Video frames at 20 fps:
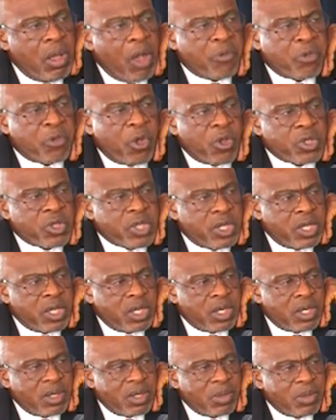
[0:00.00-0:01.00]
Of course it
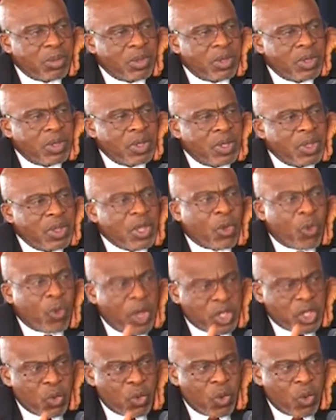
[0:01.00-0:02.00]
did. The
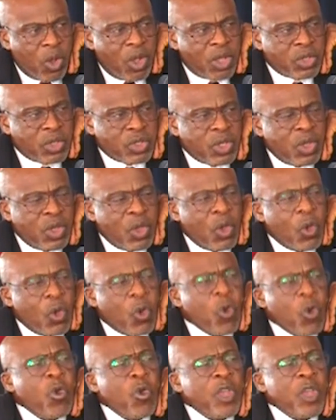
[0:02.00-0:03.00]
question was,
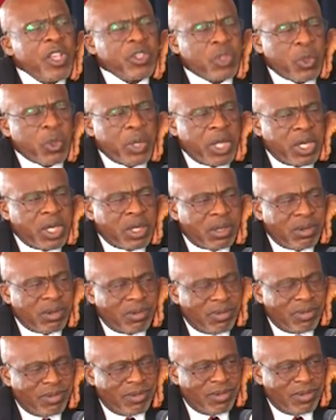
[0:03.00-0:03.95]
who is doing it?